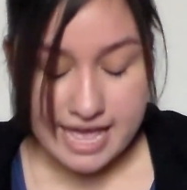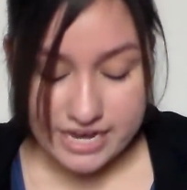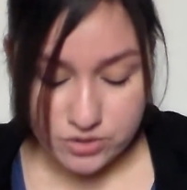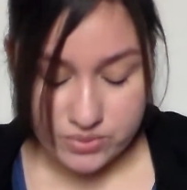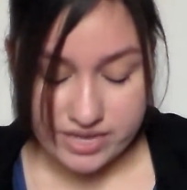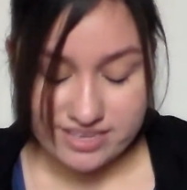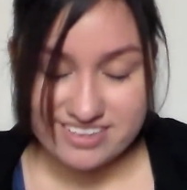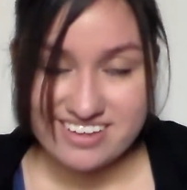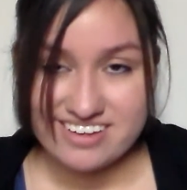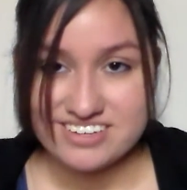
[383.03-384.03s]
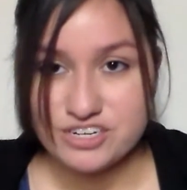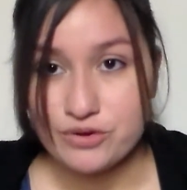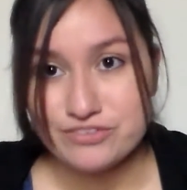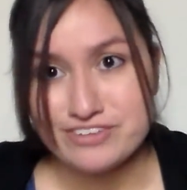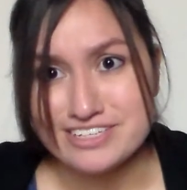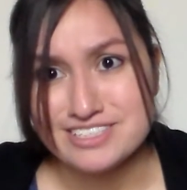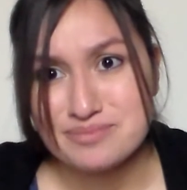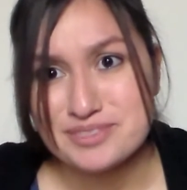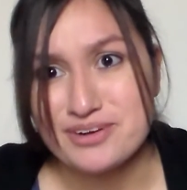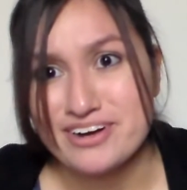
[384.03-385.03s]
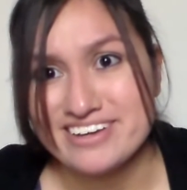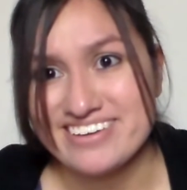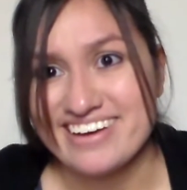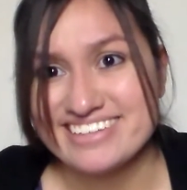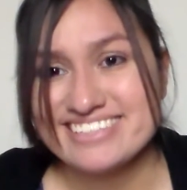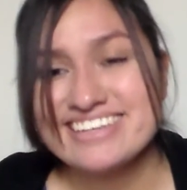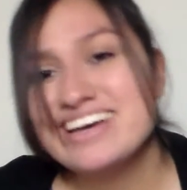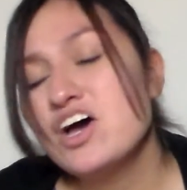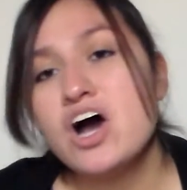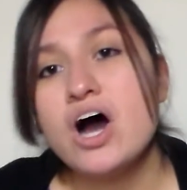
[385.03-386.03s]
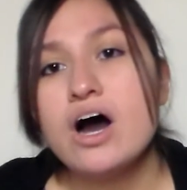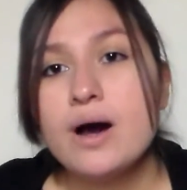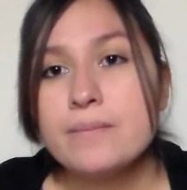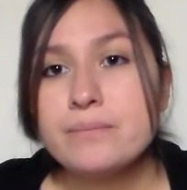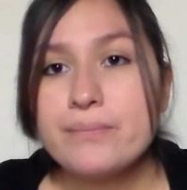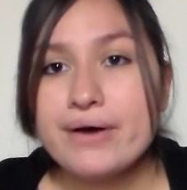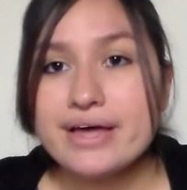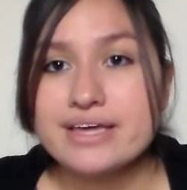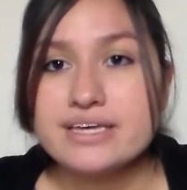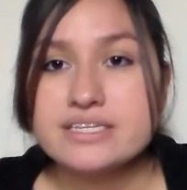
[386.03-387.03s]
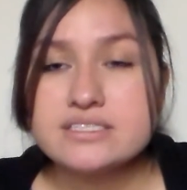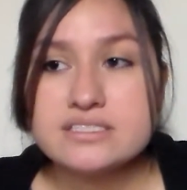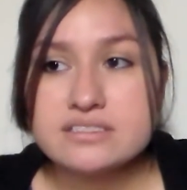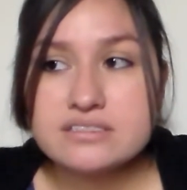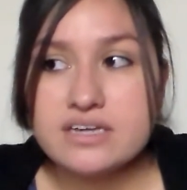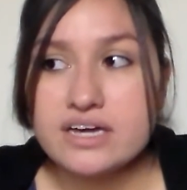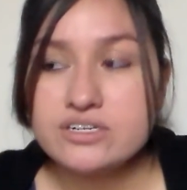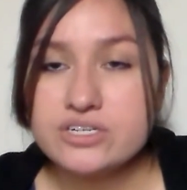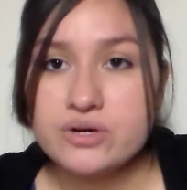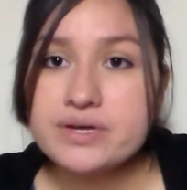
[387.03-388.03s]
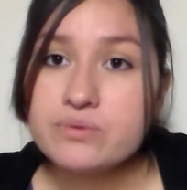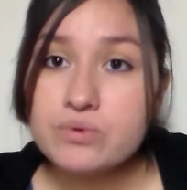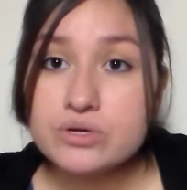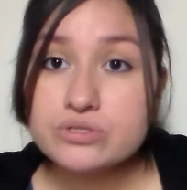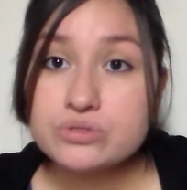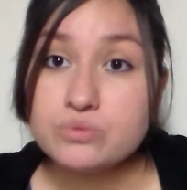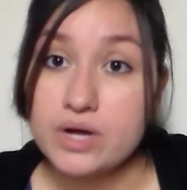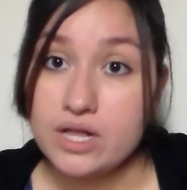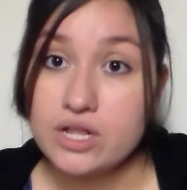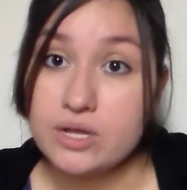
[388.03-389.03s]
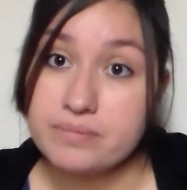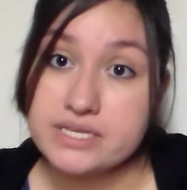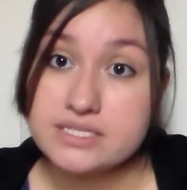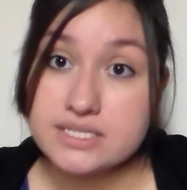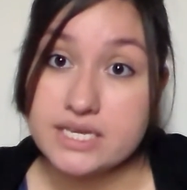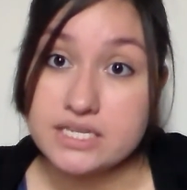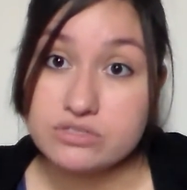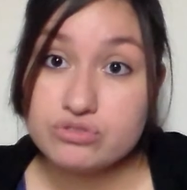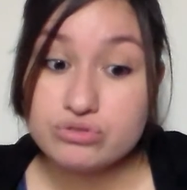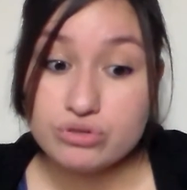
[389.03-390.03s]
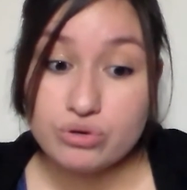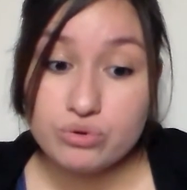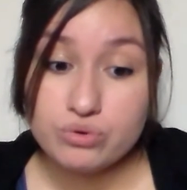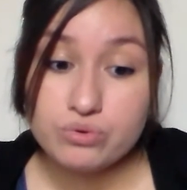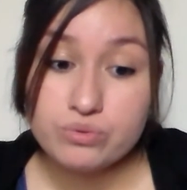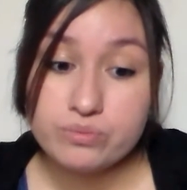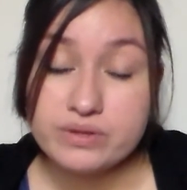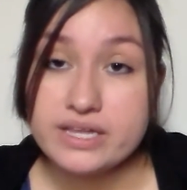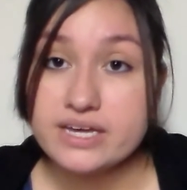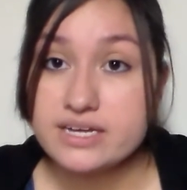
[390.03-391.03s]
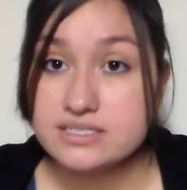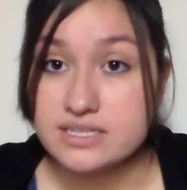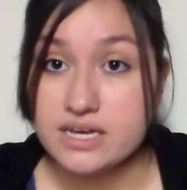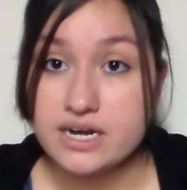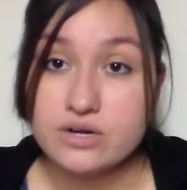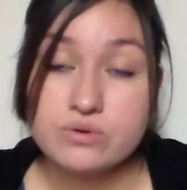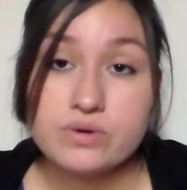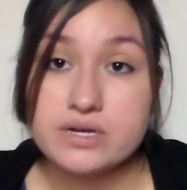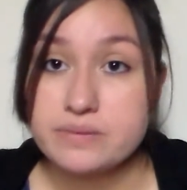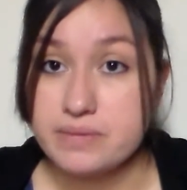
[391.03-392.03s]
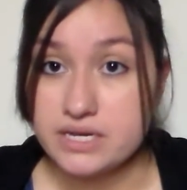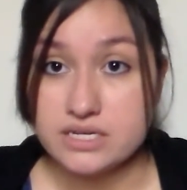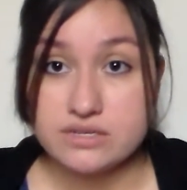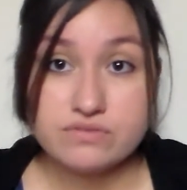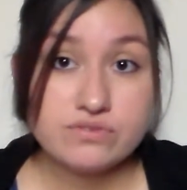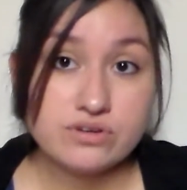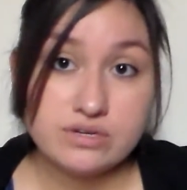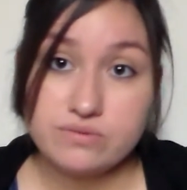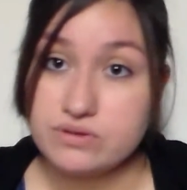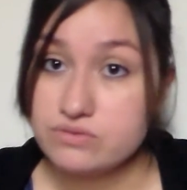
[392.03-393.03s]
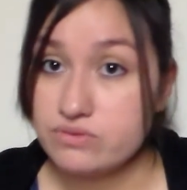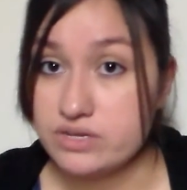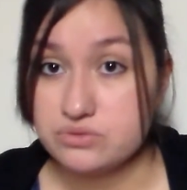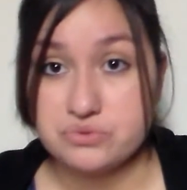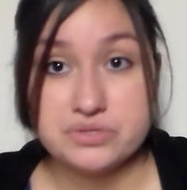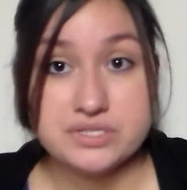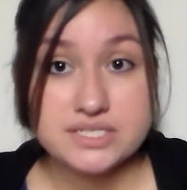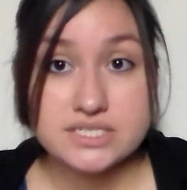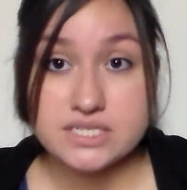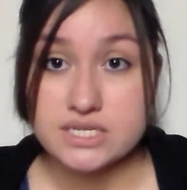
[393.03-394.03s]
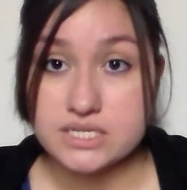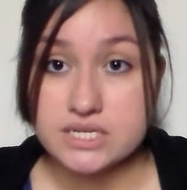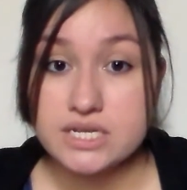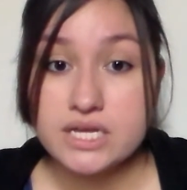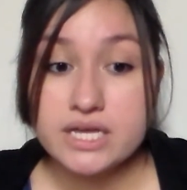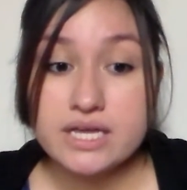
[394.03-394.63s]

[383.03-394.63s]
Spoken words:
Anyway, no offense. I'm sorry, you guys. But it's, I don't know, it works well on my skin. So, but like I said, I don't recommend it for anyone who has oily skin.